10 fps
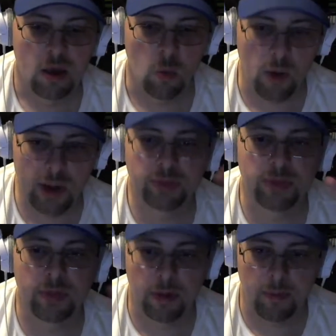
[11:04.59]
with
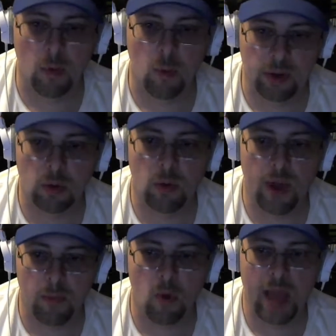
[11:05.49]
the
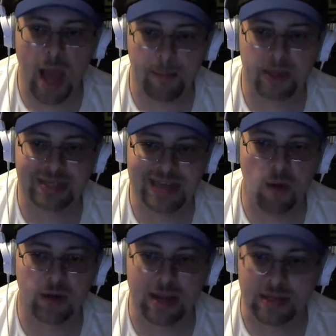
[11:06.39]
way mocap is
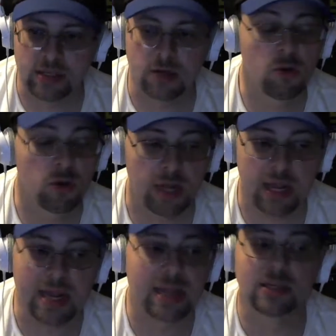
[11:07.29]
nowadays, you could
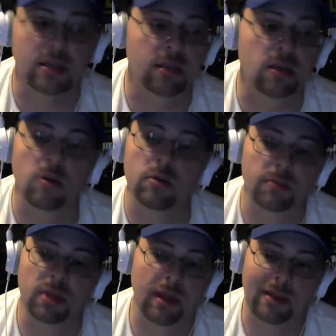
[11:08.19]
easily do
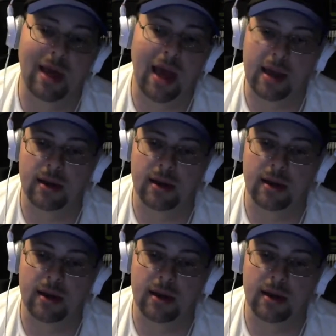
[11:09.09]
something like that.